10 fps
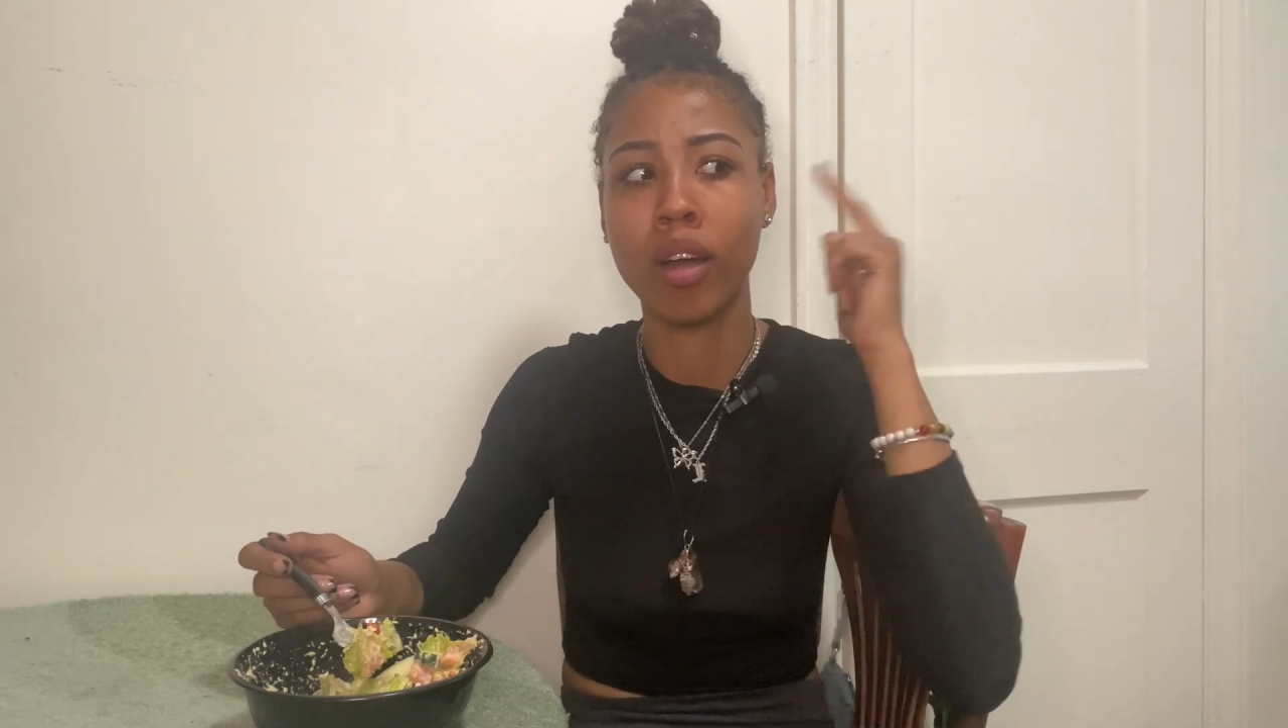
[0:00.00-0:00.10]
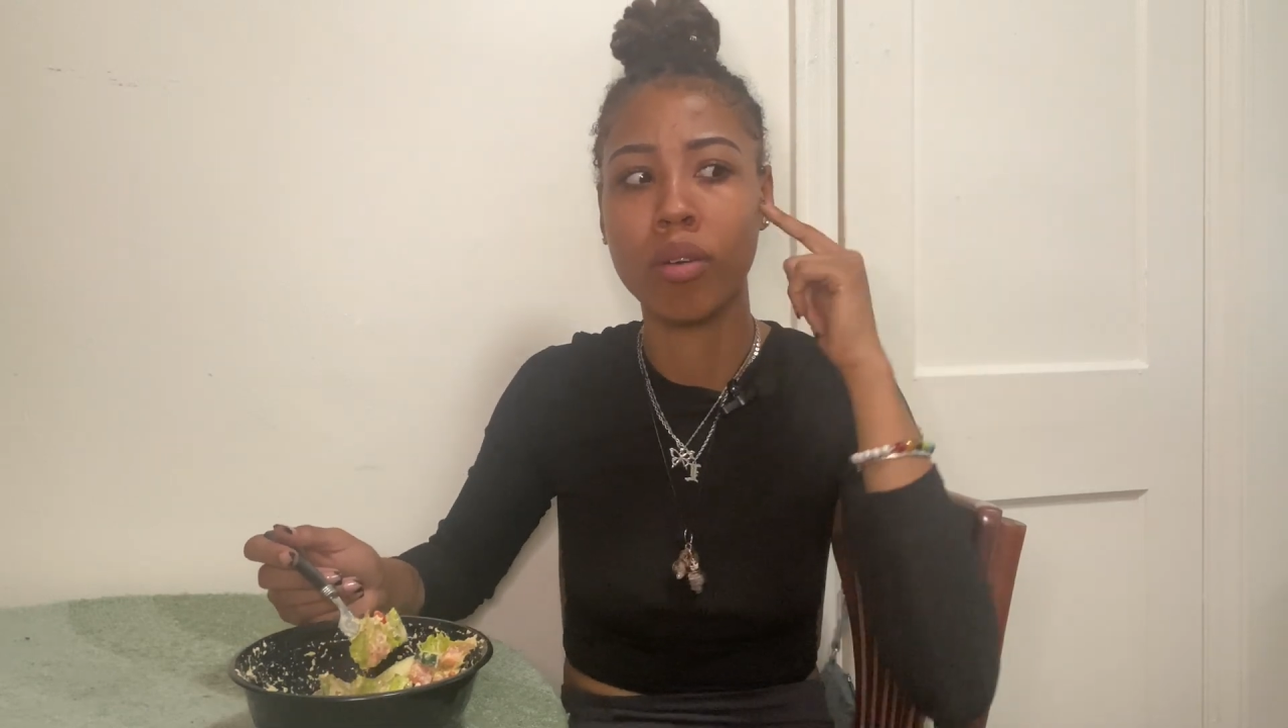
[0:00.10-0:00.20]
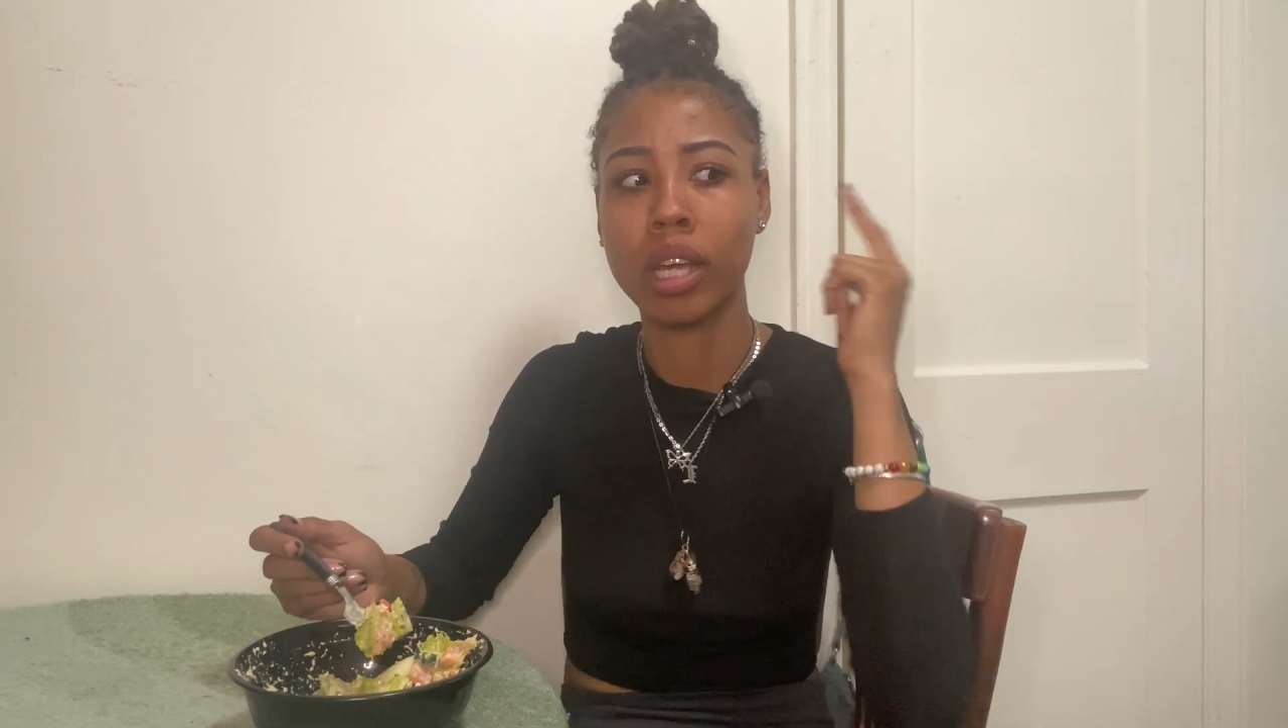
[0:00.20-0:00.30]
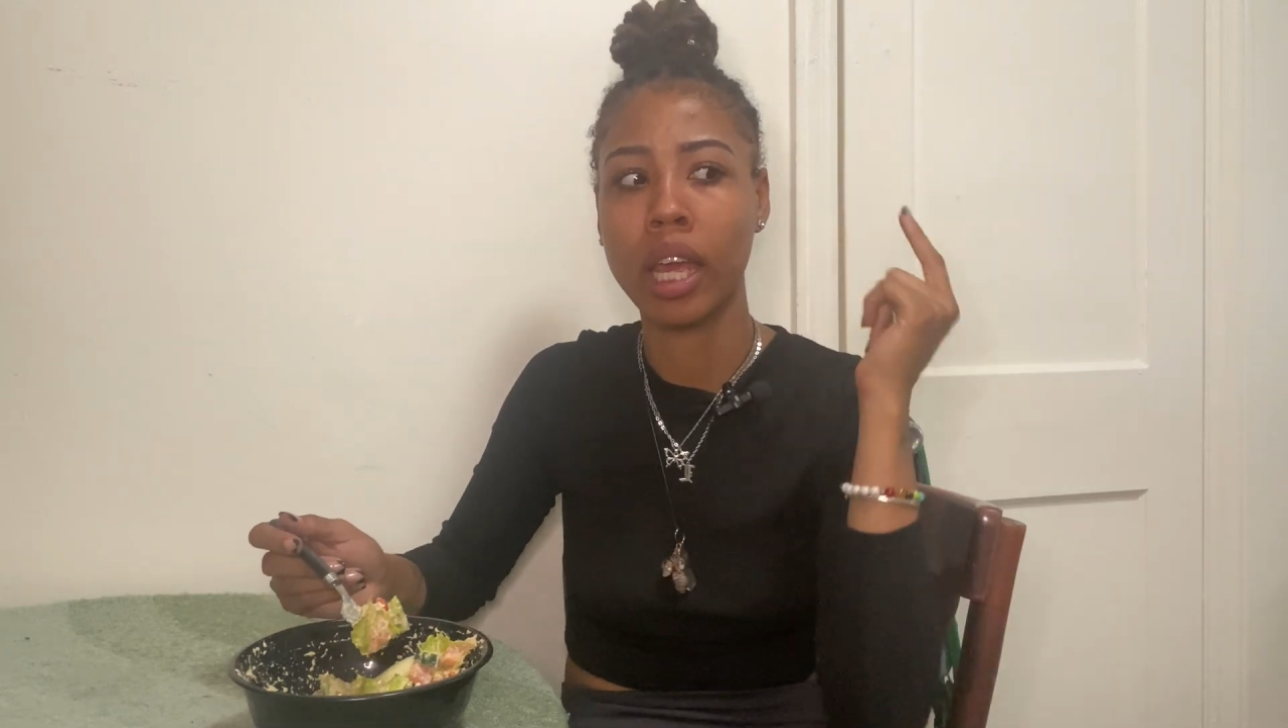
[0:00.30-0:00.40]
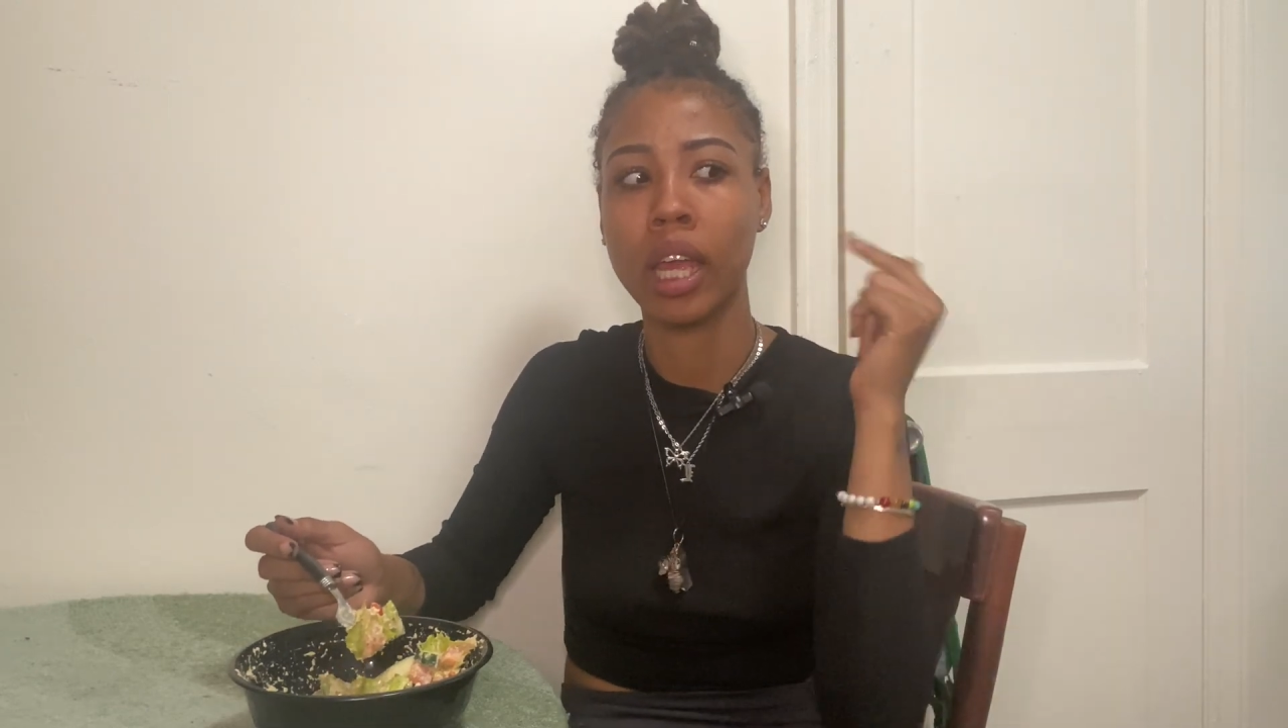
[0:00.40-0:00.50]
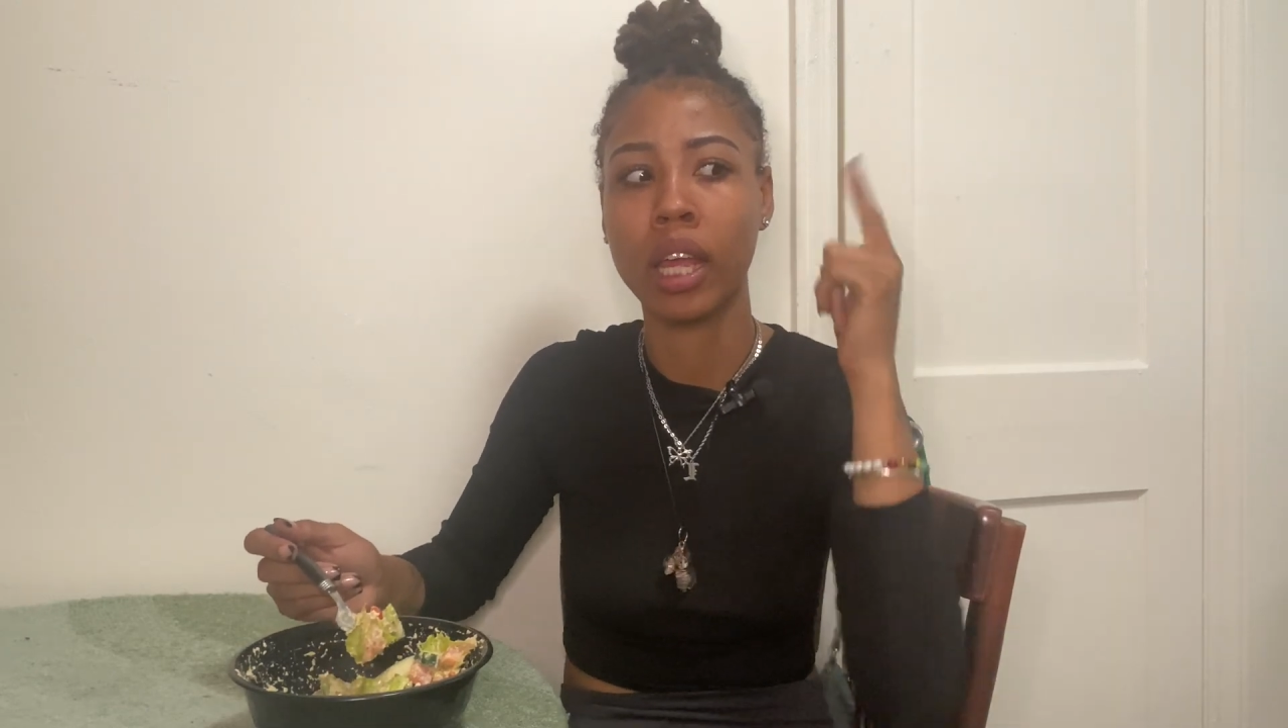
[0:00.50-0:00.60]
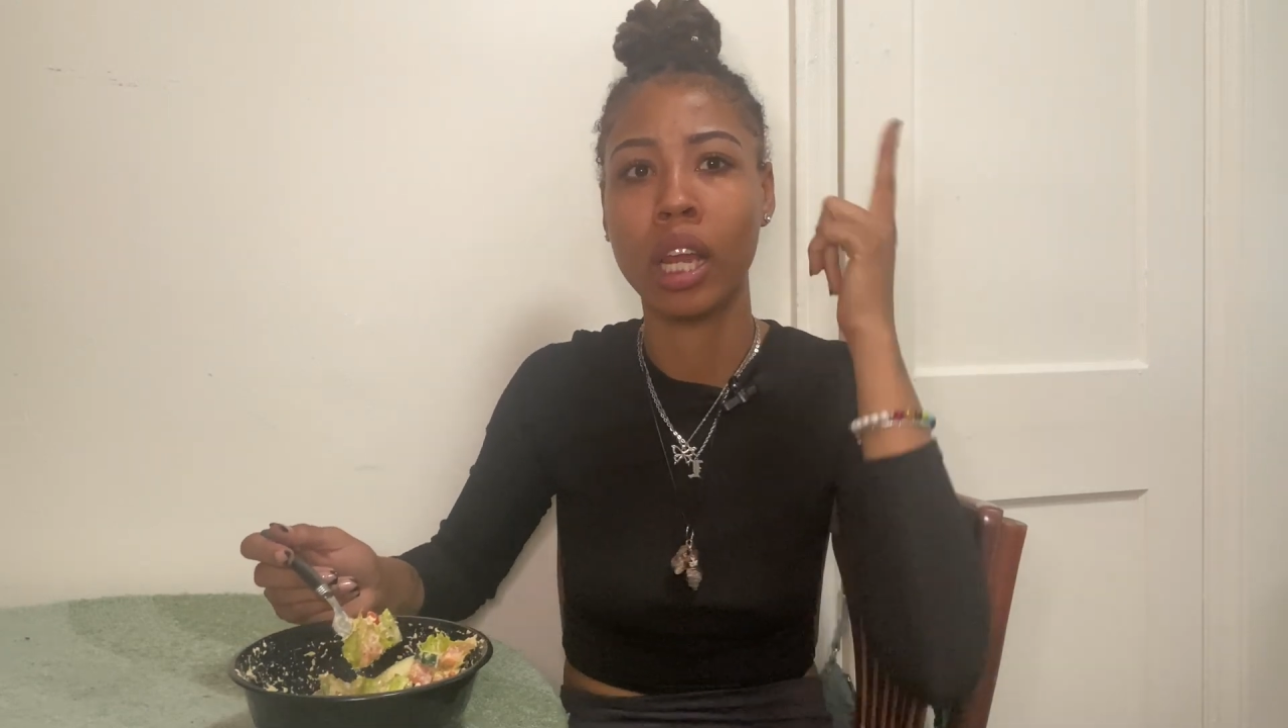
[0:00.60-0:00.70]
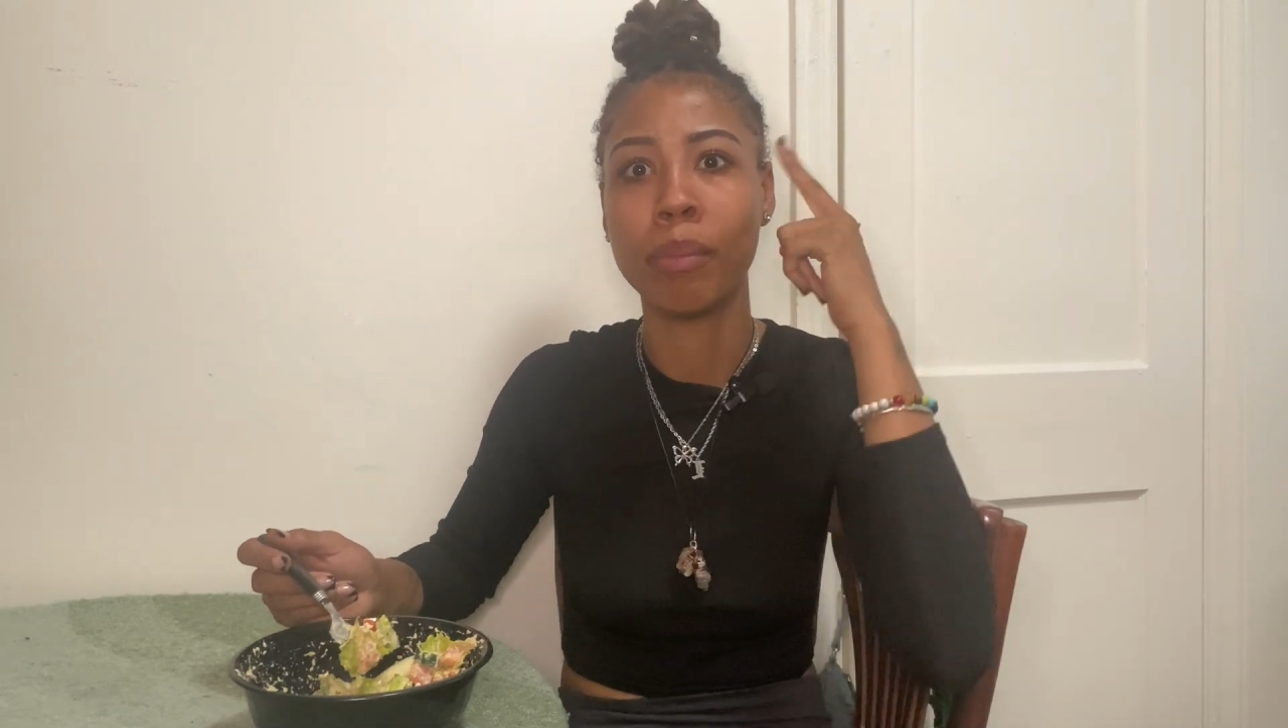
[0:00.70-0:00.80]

okay,